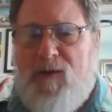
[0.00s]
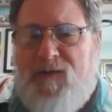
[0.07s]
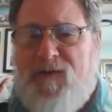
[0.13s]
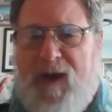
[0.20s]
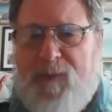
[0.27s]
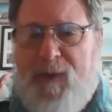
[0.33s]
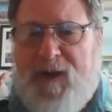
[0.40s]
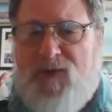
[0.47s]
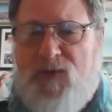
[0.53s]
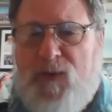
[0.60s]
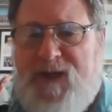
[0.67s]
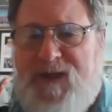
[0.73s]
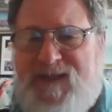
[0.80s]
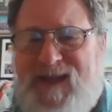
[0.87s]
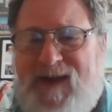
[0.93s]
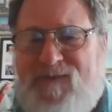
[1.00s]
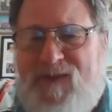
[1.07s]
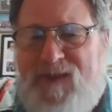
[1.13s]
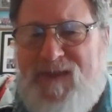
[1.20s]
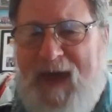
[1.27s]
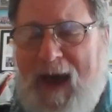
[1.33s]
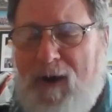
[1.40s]
We've had about
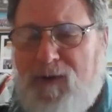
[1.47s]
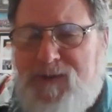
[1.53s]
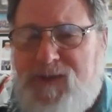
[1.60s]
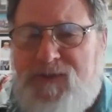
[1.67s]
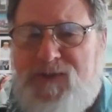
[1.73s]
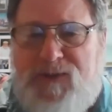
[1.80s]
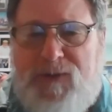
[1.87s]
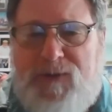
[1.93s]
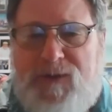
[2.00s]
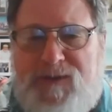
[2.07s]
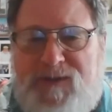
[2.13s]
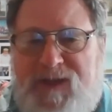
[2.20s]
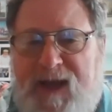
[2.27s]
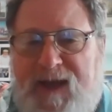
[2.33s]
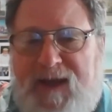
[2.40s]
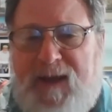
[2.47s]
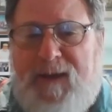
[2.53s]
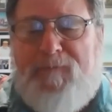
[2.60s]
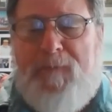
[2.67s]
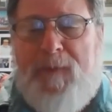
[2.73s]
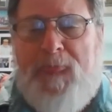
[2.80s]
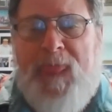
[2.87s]
27,000 students take
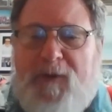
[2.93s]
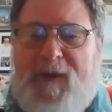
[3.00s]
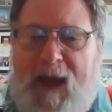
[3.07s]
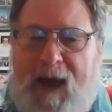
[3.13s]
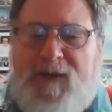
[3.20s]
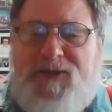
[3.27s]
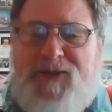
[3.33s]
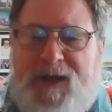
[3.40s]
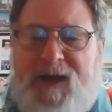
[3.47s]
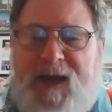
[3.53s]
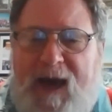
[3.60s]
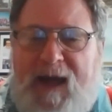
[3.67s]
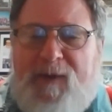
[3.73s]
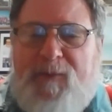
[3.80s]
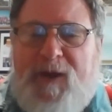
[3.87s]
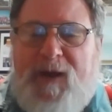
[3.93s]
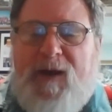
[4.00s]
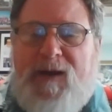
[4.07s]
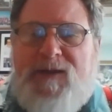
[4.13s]
it. Well, the Algae Academy